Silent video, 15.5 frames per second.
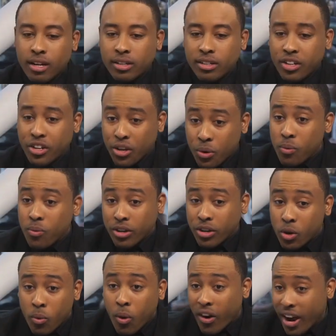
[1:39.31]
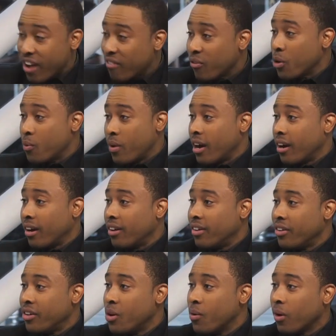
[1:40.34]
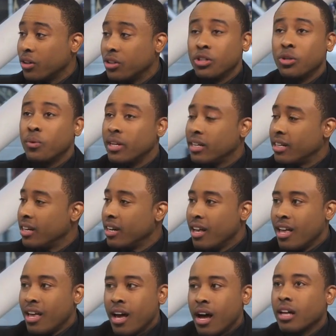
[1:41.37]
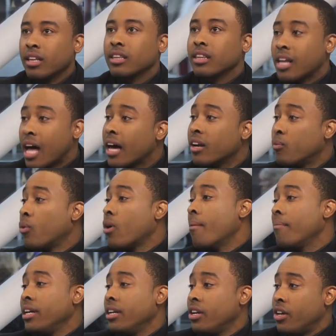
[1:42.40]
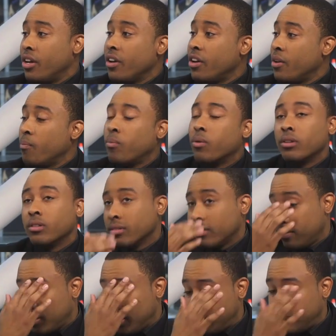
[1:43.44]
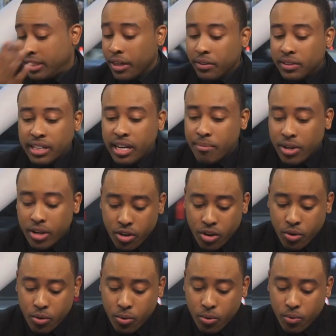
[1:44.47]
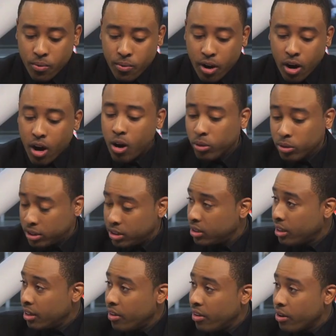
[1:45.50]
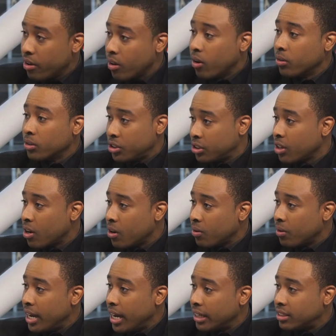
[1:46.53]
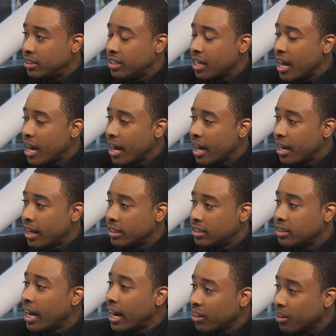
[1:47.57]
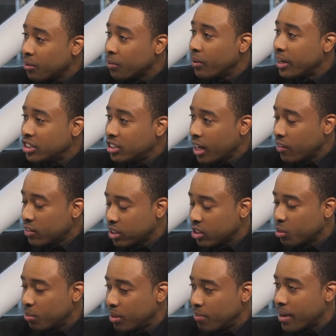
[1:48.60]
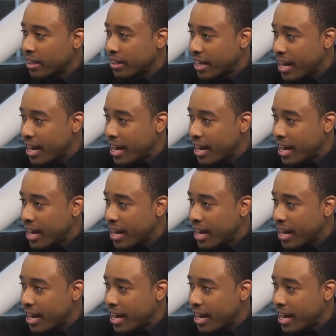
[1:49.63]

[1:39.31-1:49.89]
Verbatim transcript: You you are everywhere. You are doing really. a lot. Well, I'm i mean, trying. I'm well, trying. seriously, I mean, you host your own show. Mm -hmm. It's uh, Style It Rich. Mm -hmm. Tell us a mm-hmm. little bit about that.